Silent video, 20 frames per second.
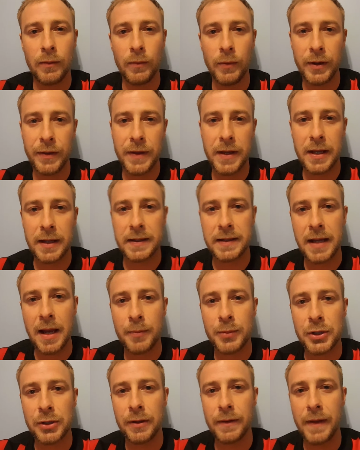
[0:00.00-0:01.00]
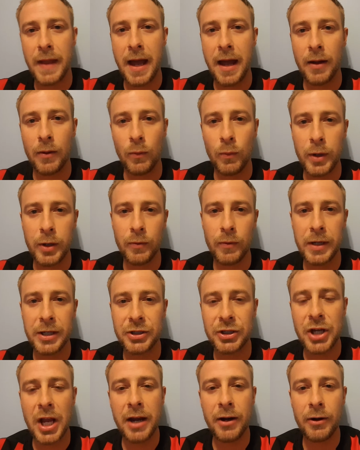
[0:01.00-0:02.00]
with the exception that we
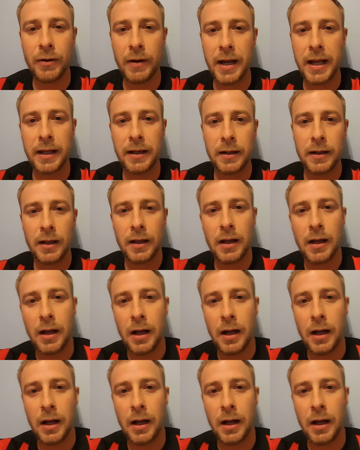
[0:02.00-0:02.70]
regenerate